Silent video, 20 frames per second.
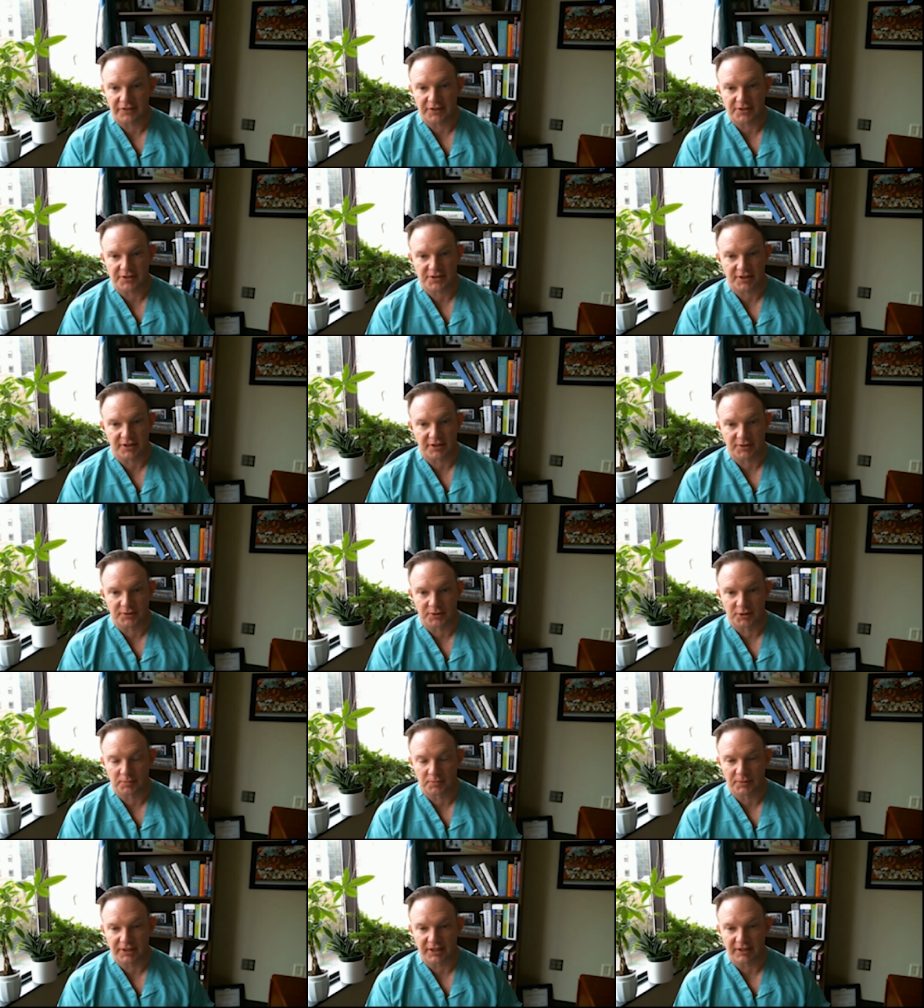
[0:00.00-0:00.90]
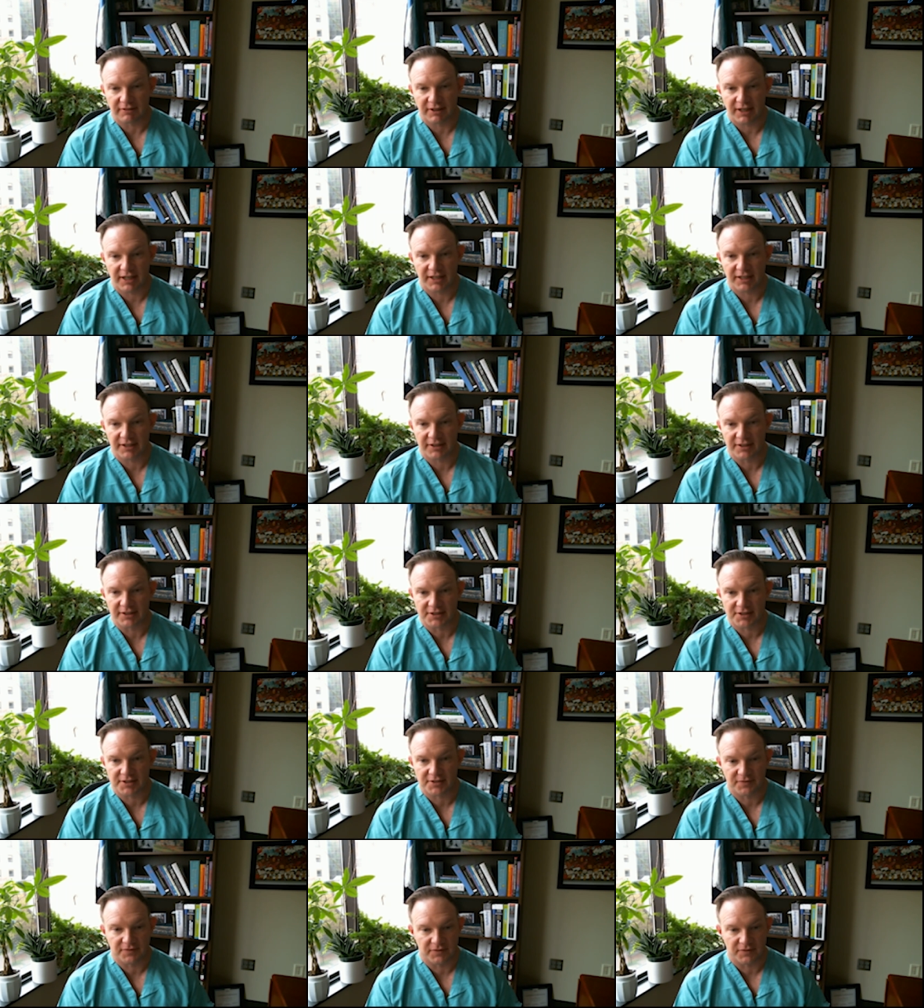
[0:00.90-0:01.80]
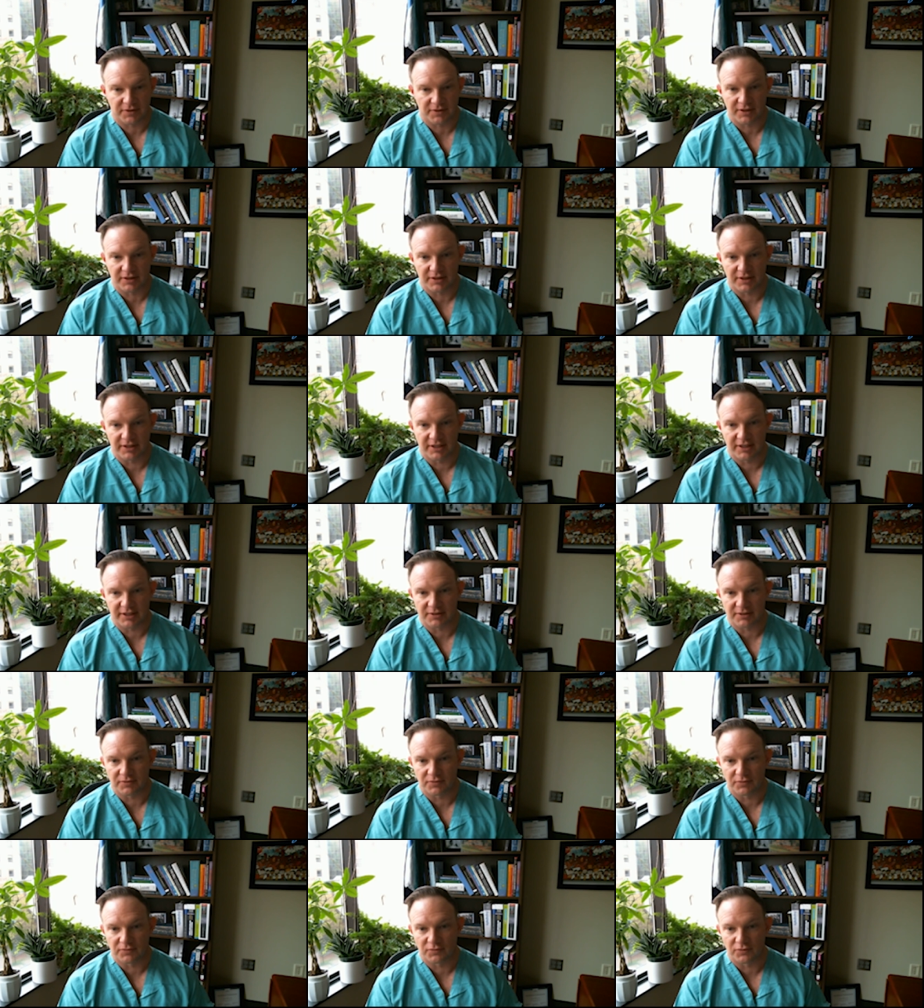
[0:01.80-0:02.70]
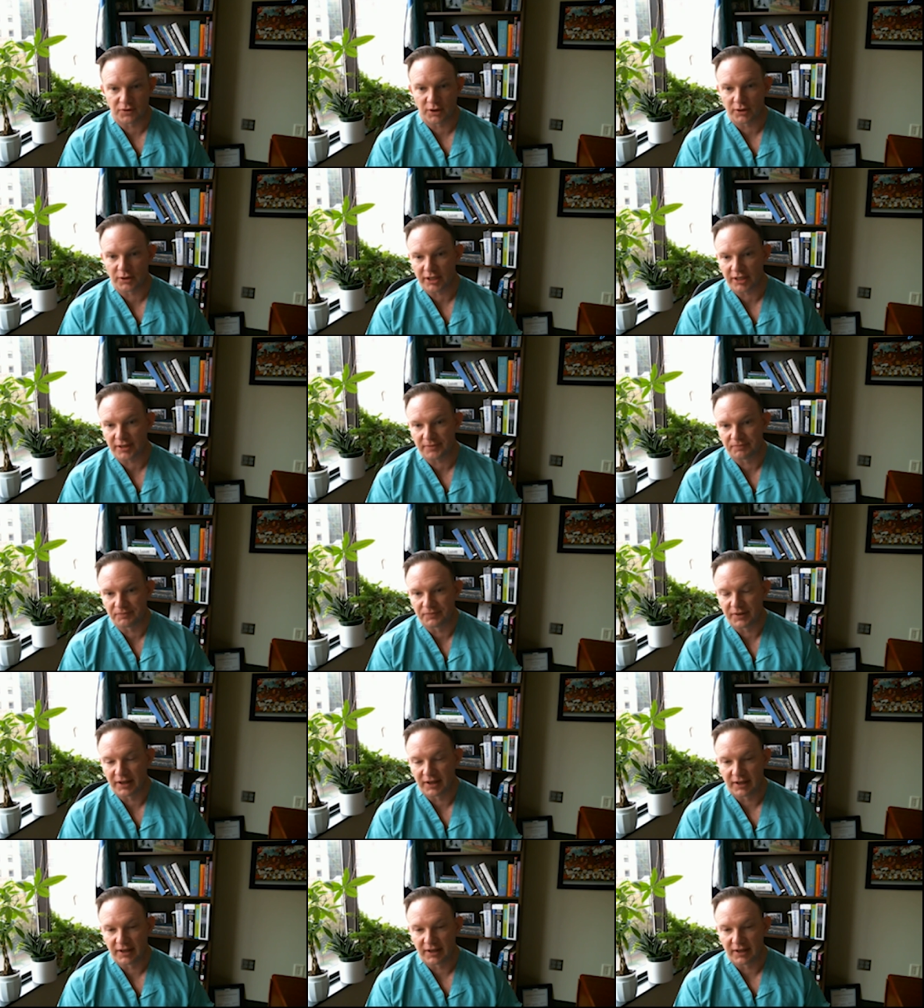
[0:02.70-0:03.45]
There's a group in Atlanta that wrote